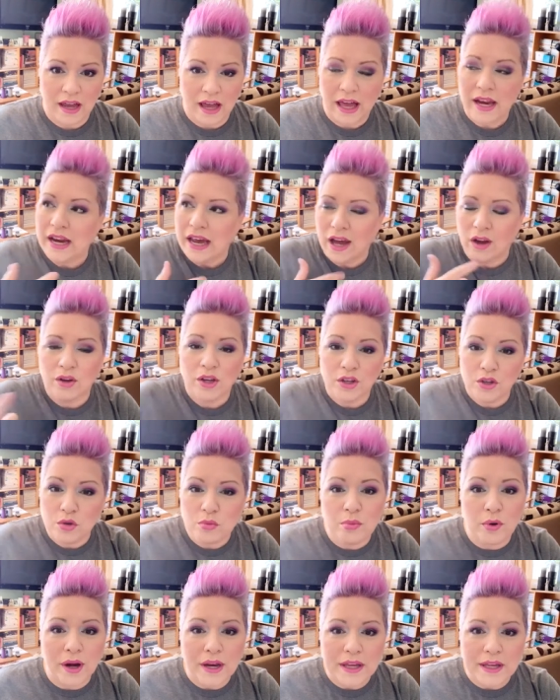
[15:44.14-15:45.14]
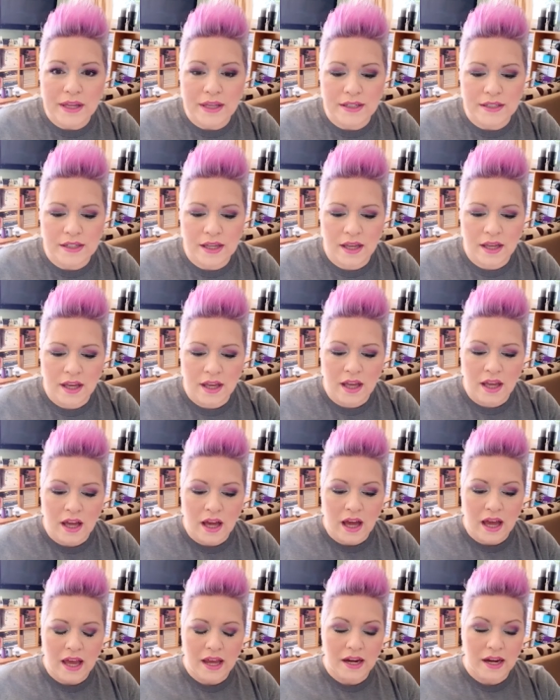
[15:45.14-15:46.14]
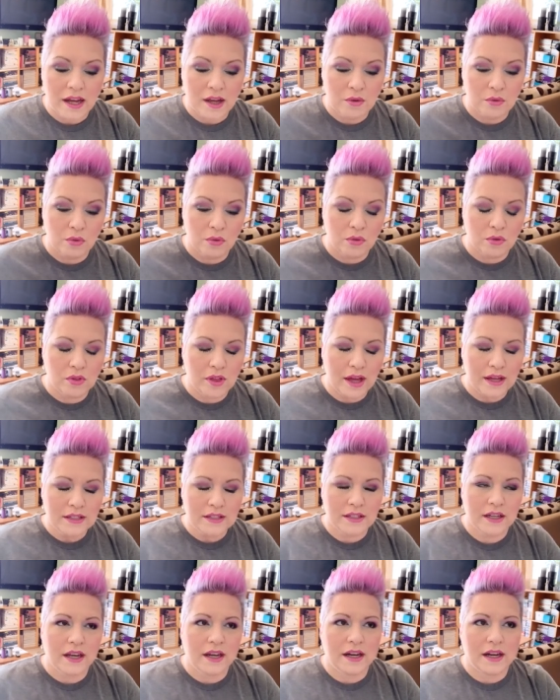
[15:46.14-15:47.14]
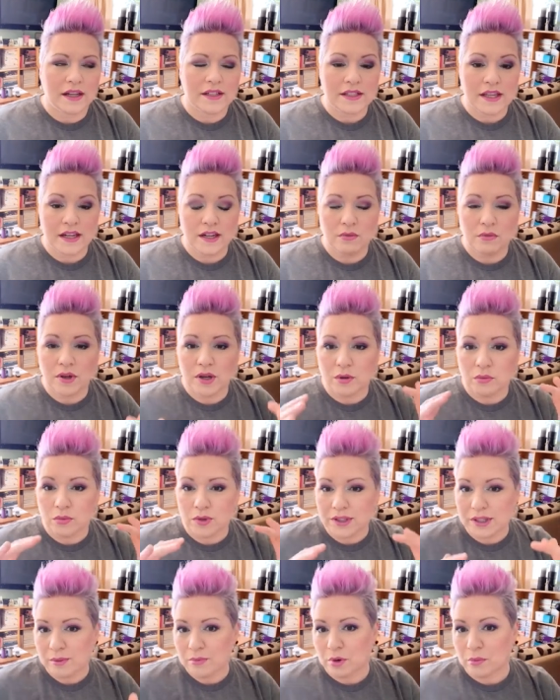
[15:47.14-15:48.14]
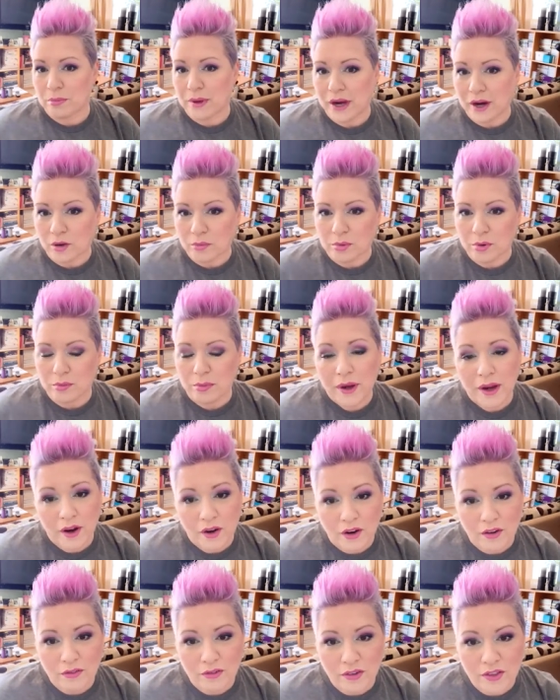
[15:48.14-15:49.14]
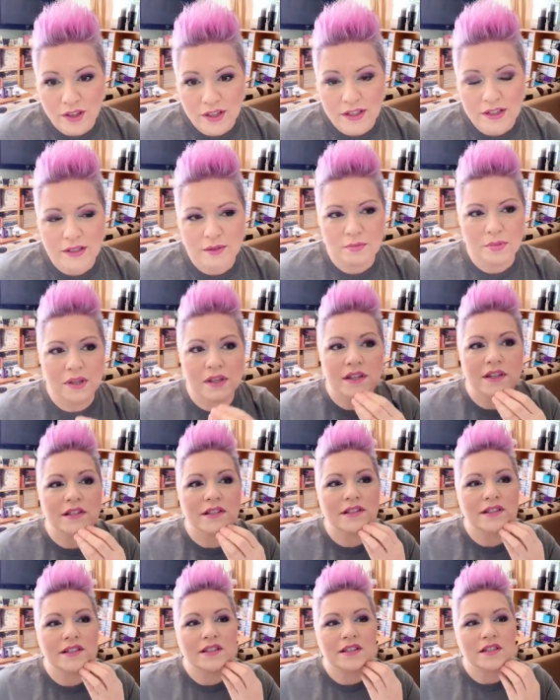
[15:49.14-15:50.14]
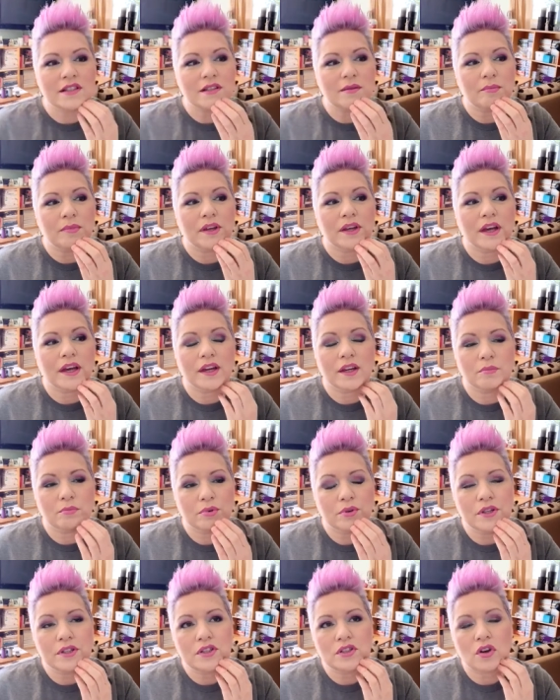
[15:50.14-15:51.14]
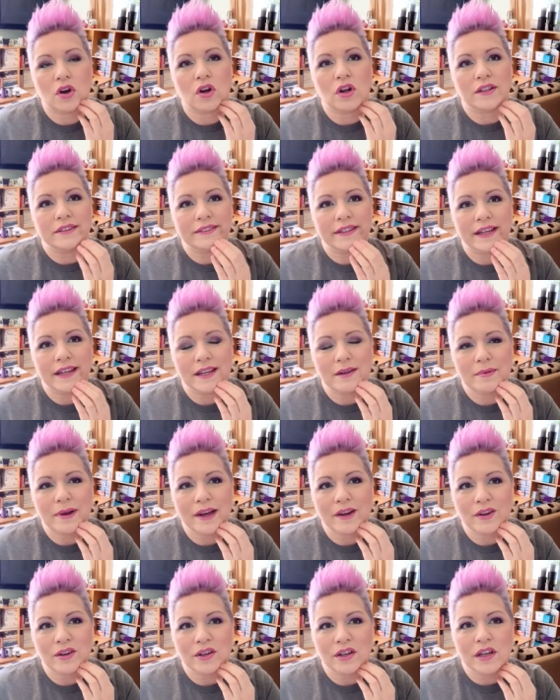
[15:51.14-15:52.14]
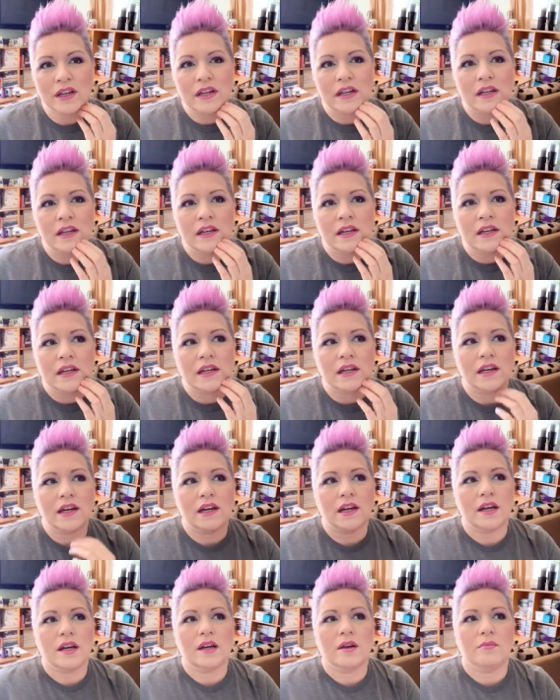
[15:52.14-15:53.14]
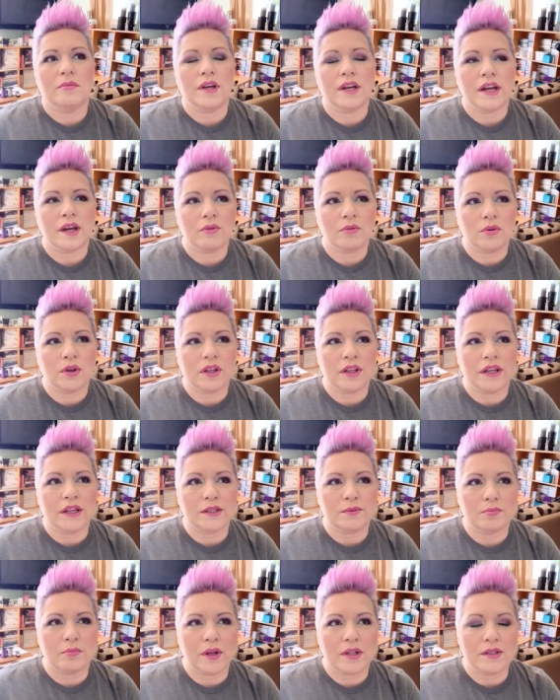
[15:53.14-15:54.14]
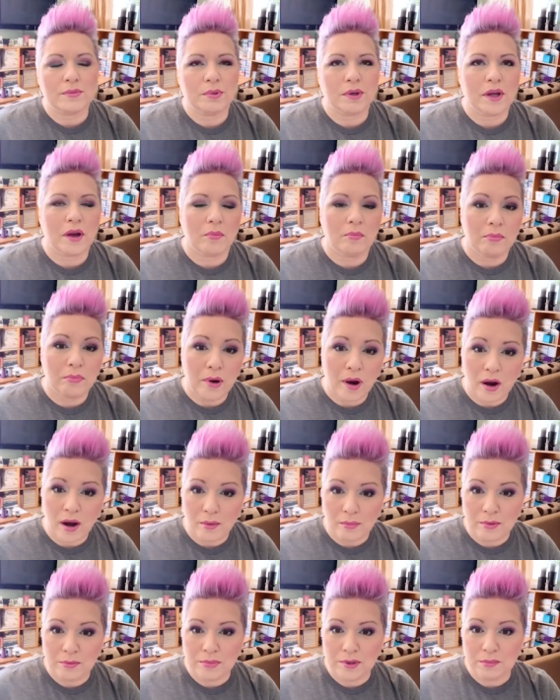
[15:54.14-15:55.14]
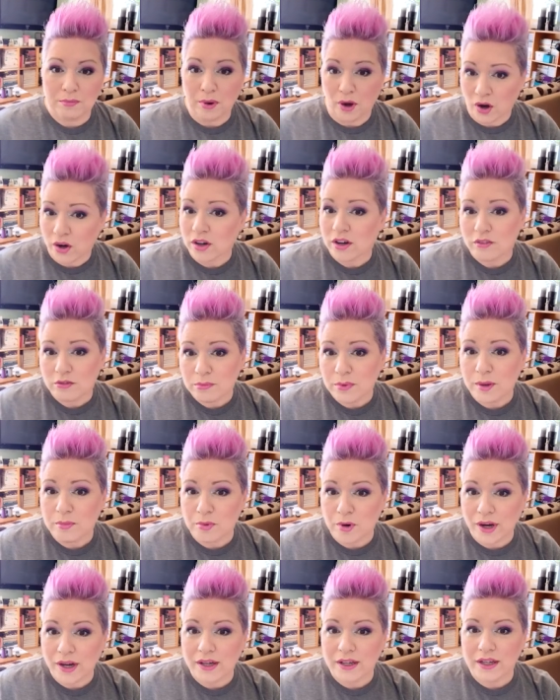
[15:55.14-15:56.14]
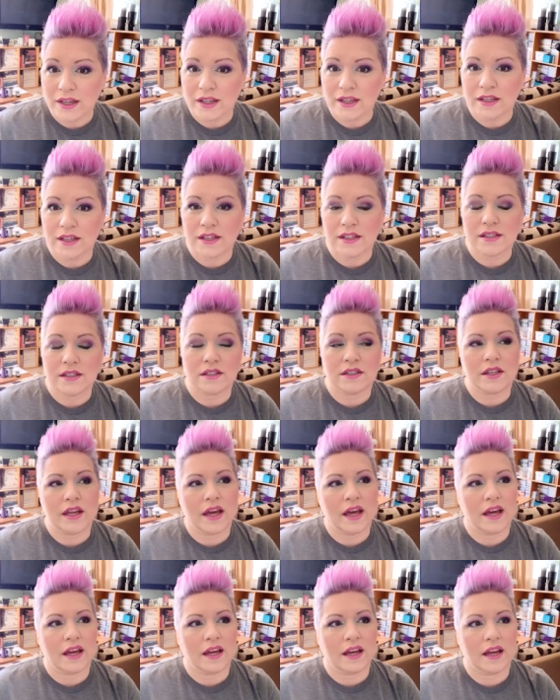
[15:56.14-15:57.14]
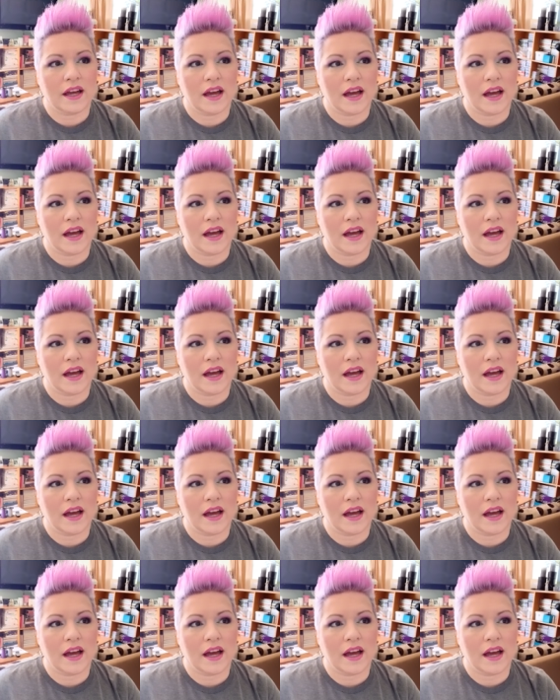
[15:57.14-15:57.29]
And how can you break it? And I last night cuz I didn't want to really prepare prepare for this because this is something I could preach all day about. Um, and I really it's it's become probably part of my branding is that